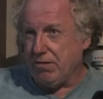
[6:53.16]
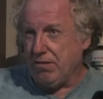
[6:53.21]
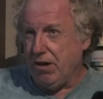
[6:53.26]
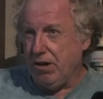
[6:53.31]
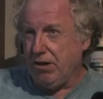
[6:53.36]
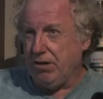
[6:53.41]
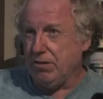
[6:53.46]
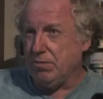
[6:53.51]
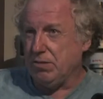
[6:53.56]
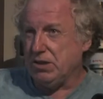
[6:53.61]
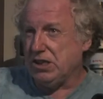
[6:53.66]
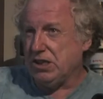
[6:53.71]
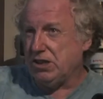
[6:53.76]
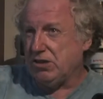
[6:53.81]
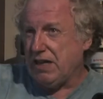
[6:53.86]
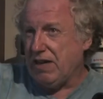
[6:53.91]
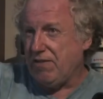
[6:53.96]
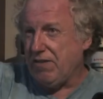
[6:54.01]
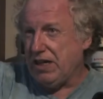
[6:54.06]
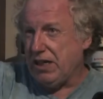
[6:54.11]
ground, which is
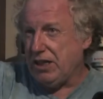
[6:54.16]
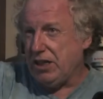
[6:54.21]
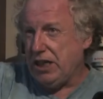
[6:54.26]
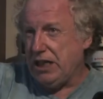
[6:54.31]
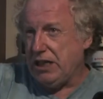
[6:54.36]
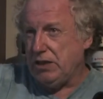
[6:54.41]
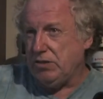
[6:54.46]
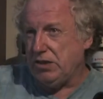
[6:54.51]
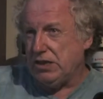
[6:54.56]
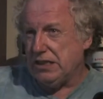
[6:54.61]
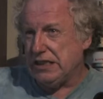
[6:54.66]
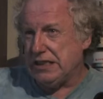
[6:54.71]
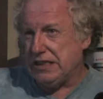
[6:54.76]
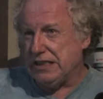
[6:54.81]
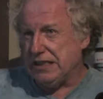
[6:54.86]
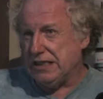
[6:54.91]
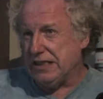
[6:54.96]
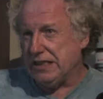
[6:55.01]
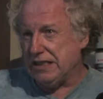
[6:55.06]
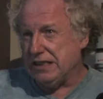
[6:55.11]
travelling at huge
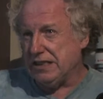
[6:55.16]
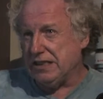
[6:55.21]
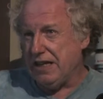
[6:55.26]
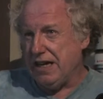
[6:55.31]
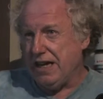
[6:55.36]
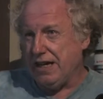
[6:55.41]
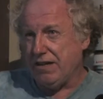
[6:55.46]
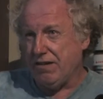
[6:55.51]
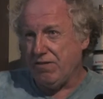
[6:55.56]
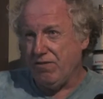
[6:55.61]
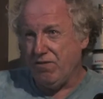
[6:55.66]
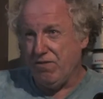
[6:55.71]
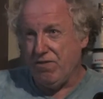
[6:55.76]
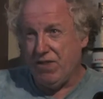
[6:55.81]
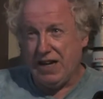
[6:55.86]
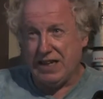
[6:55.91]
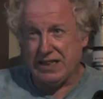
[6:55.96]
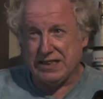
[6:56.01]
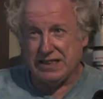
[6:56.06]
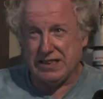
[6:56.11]
distances at
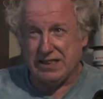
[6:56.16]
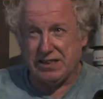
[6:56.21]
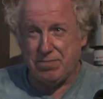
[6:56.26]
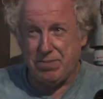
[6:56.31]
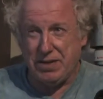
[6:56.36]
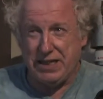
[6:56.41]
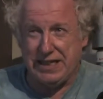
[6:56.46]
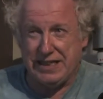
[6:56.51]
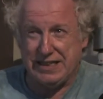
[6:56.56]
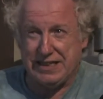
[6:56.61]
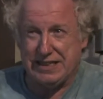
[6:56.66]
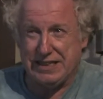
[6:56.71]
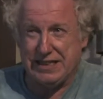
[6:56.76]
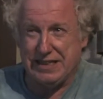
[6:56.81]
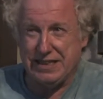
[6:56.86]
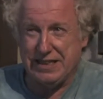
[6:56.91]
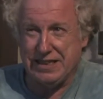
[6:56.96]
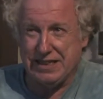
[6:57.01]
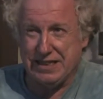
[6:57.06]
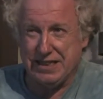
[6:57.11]
vast speeds.
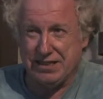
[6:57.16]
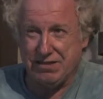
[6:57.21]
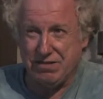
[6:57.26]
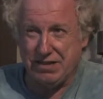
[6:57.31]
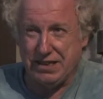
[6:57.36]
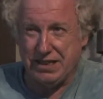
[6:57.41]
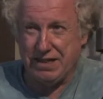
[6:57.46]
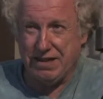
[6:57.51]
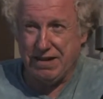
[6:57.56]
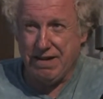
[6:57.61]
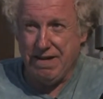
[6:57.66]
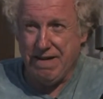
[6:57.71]
Is that right?